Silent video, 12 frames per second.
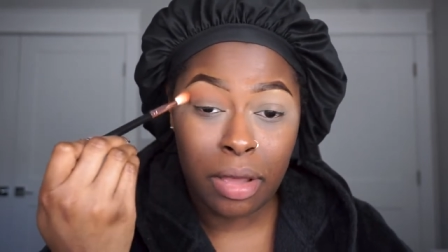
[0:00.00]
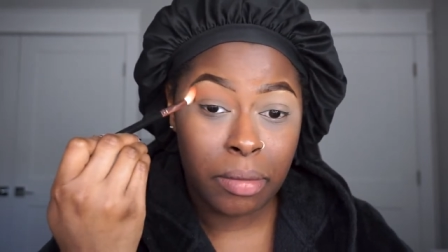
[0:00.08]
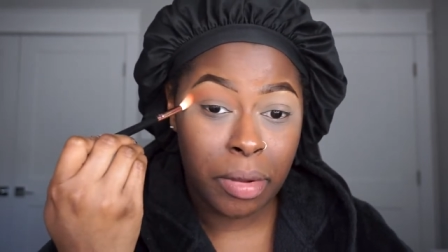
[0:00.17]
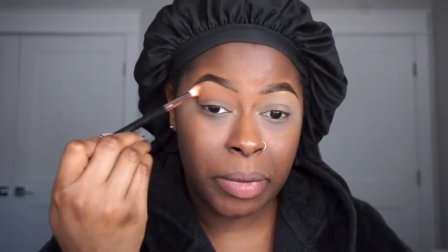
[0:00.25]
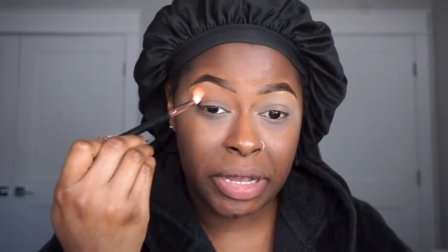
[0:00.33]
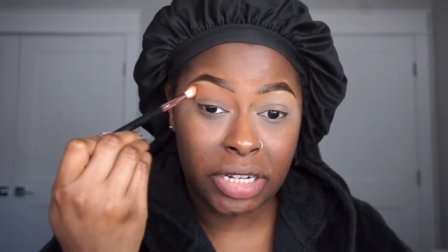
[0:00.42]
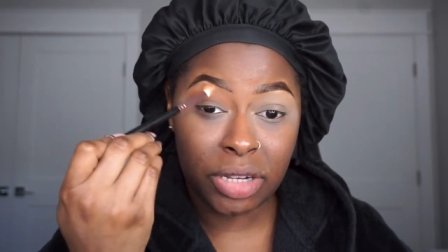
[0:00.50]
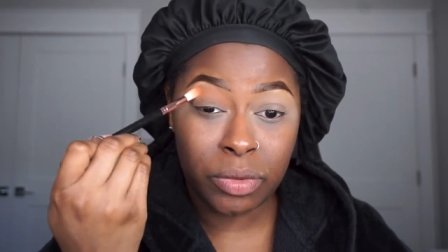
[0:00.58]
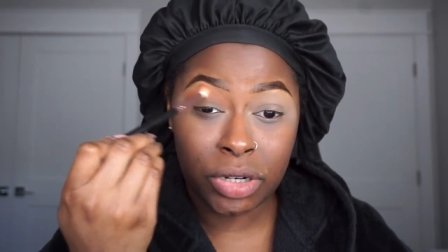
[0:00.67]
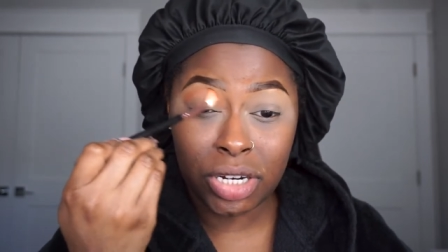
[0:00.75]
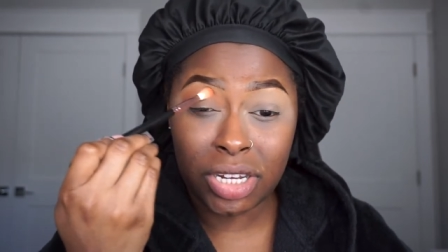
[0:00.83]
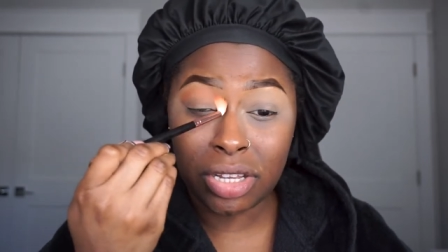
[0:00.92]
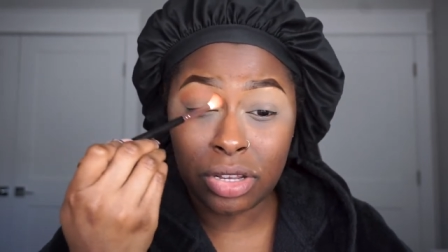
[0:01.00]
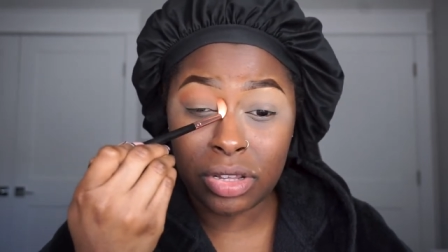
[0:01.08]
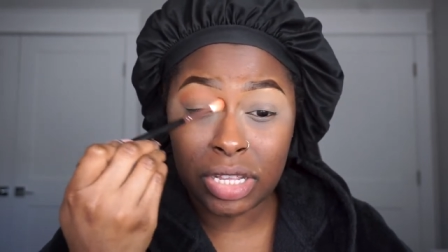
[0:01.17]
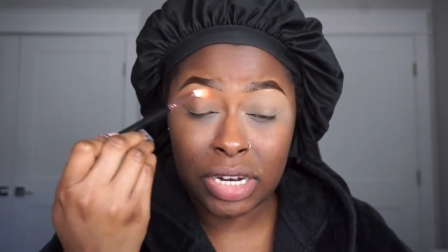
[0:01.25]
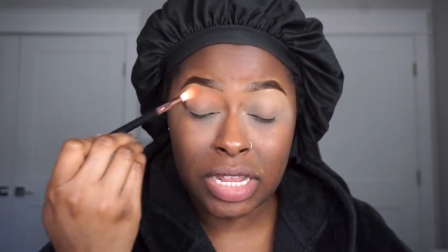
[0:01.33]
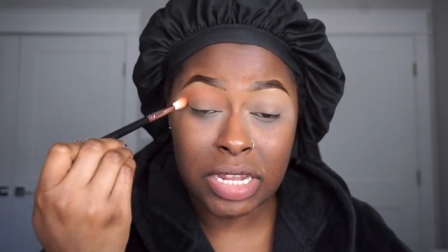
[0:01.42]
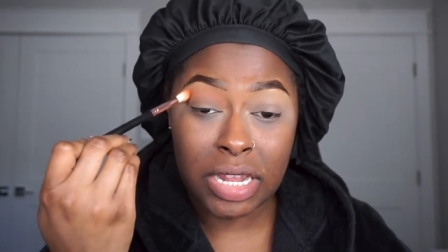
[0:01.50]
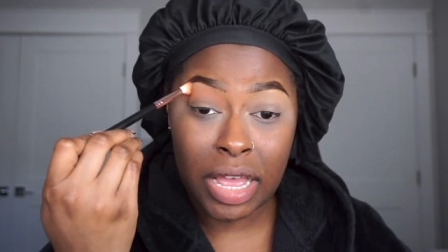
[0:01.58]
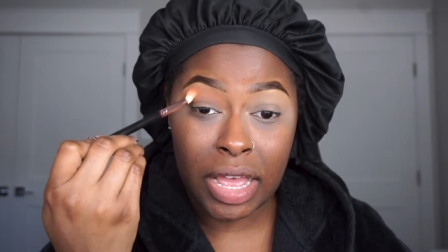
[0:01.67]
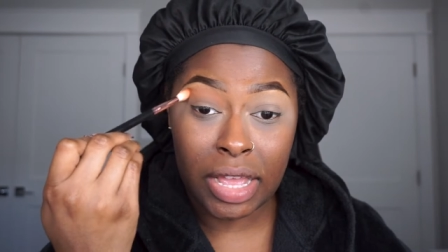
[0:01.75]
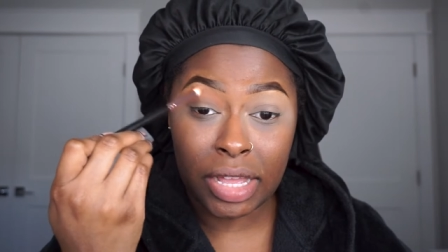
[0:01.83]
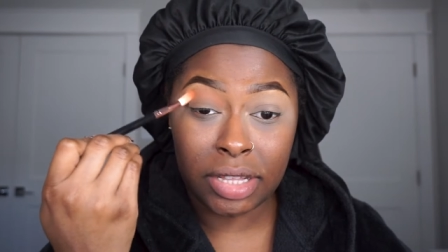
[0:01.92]
But basically we're just using this
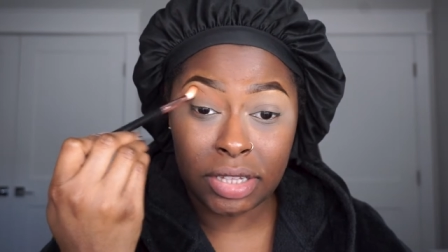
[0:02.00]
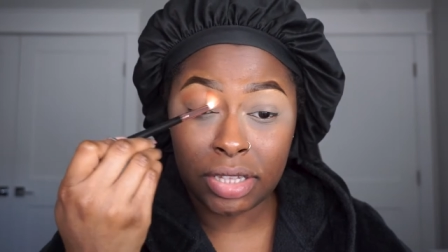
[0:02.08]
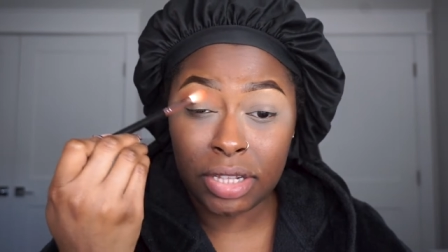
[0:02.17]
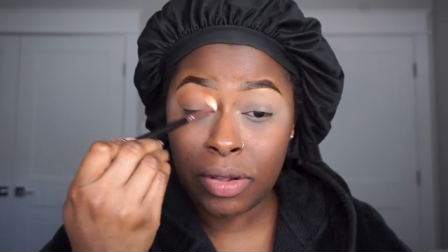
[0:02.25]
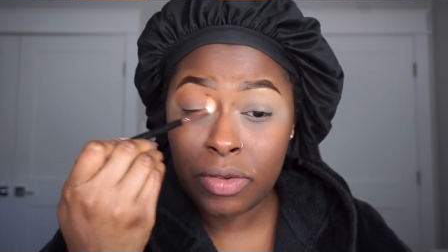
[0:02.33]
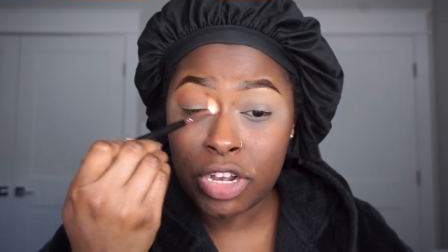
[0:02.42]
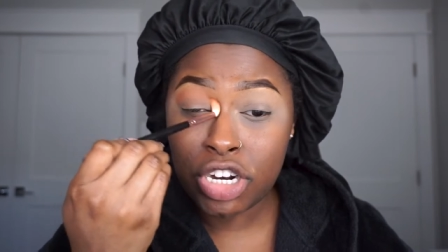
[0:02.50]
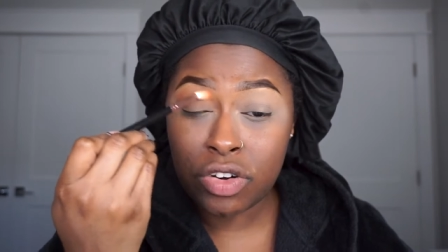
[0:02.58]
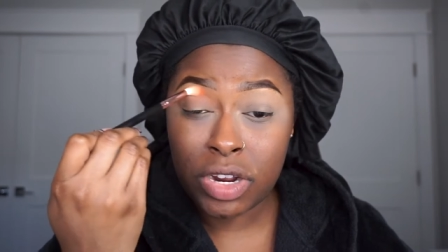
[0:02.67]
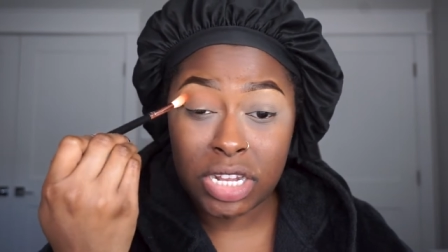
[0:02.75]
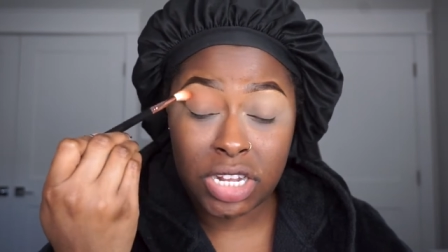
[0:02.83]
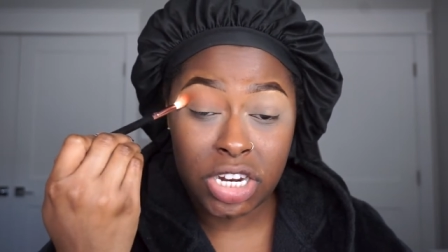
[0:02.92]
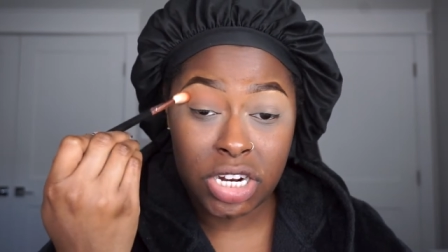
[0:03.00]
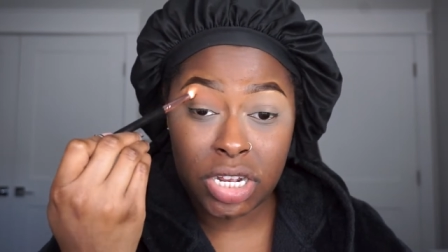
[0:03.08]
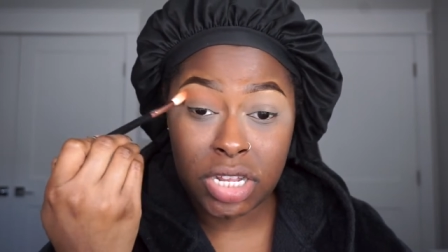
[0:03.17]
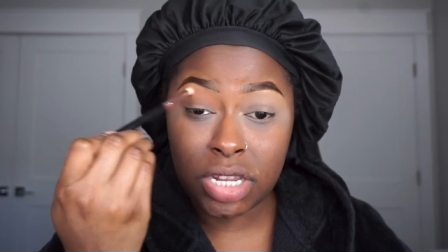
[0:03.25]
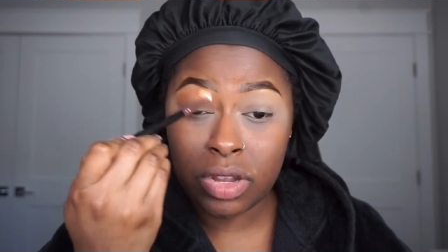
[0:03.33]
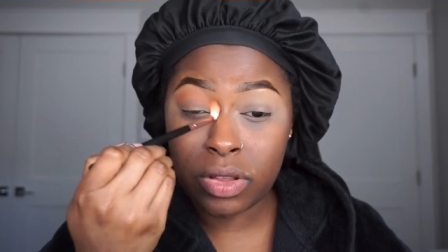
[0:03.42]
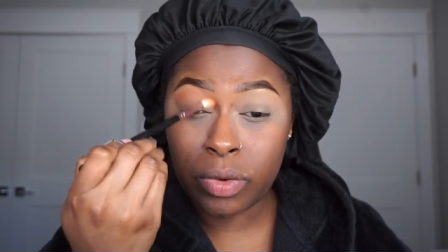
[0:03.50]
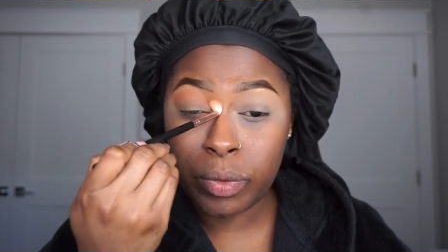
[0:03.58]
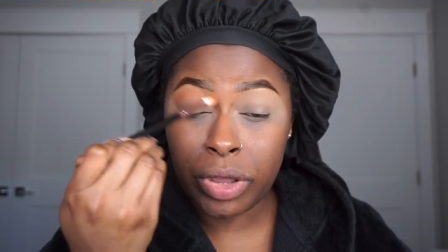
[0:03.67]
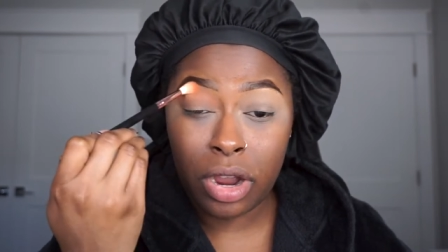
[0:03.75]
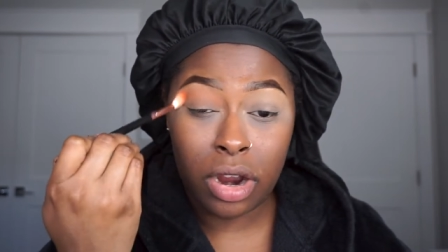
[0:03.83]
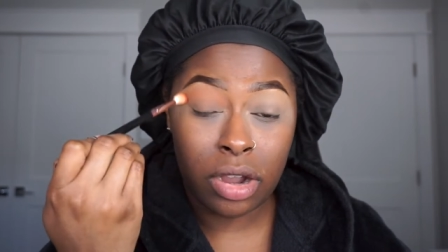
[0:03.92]
as transition so that
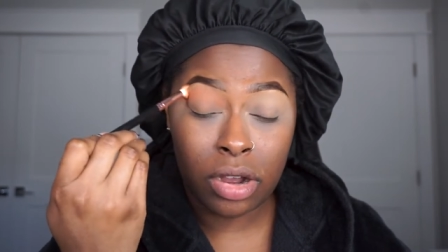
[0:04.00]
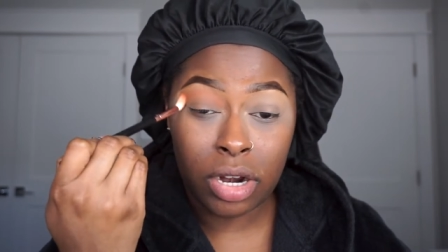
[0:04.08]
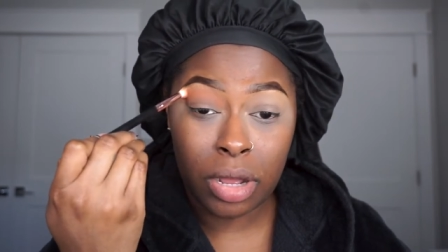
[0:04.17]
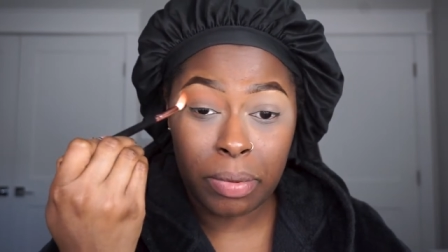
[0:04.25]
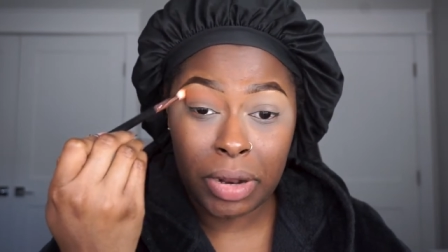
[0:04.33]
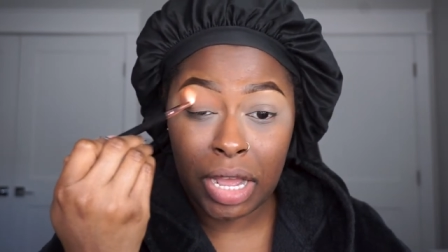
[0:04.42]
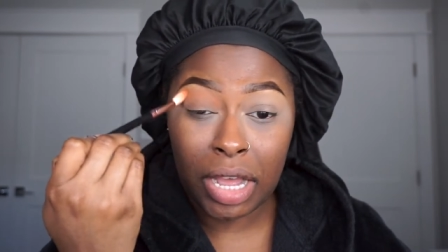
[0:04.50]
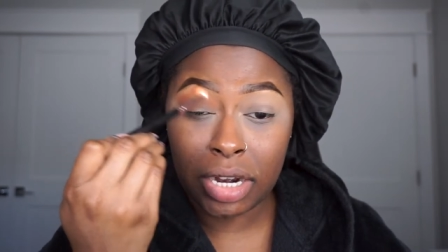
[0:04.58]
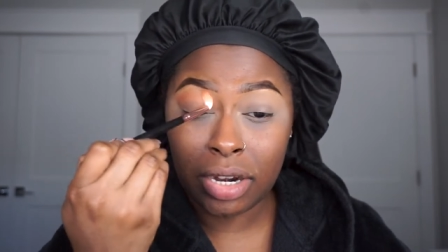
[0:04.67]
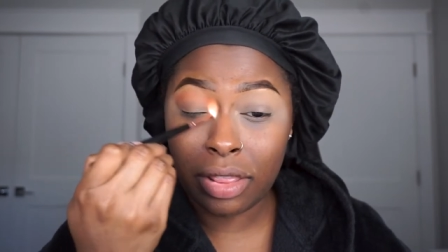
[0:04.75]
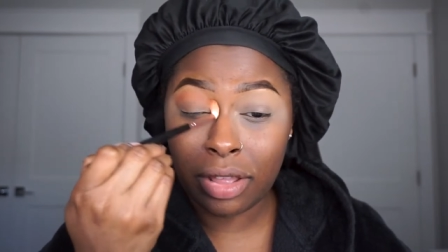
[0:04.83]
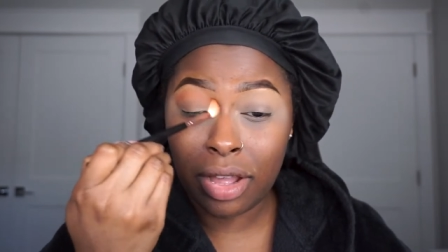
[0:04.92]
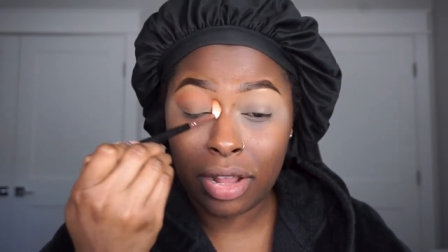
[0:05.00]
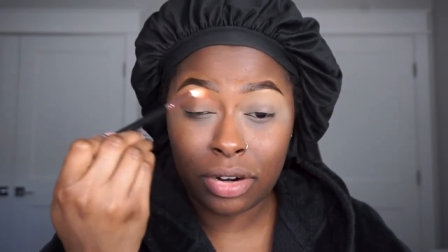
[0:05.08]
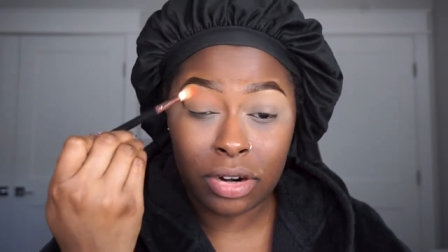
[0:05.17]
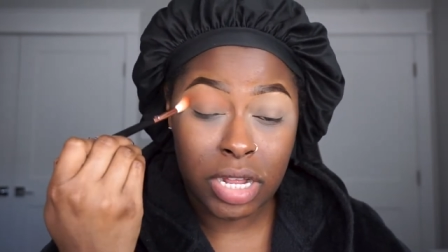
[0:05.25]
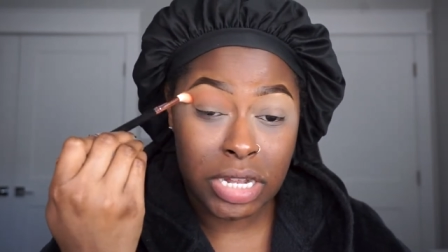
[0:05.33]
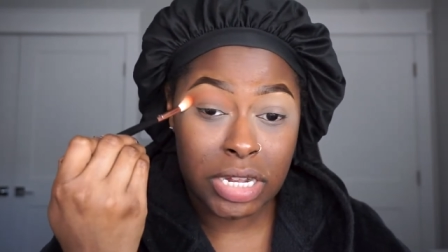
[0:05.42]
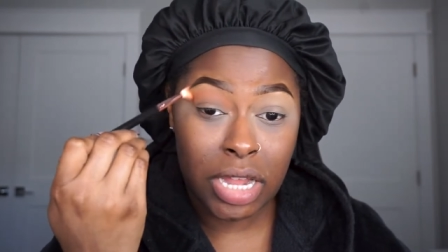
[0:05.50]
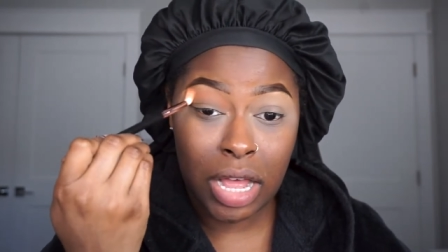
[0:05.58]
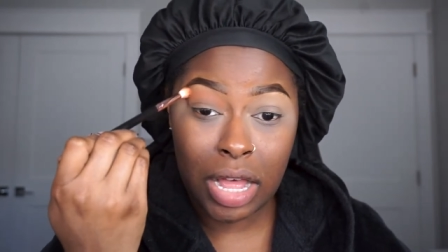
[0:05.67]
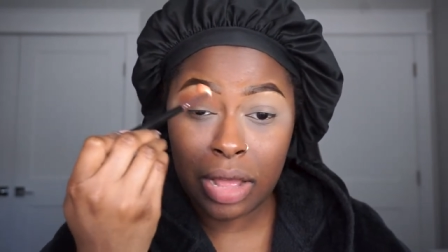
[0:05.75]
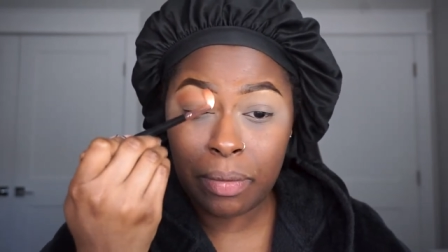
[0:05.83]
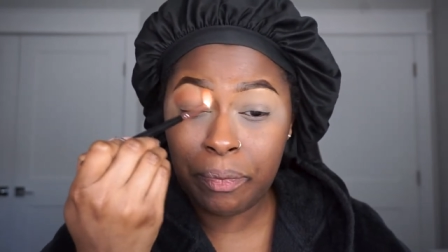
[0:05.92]
we are gonna apply another color on
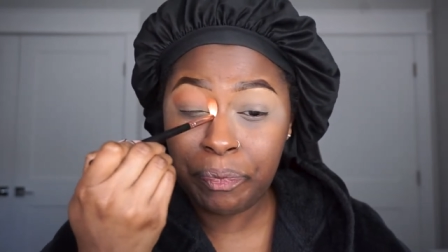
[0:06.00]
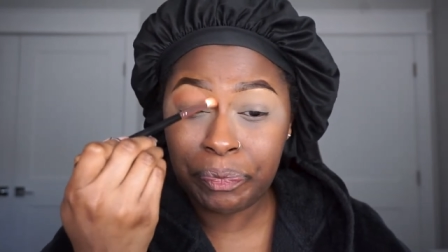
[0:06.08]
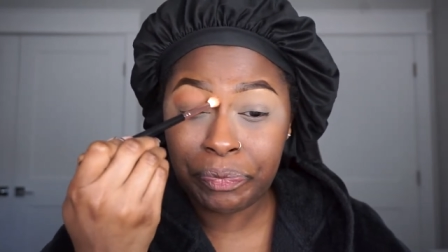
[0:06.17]
top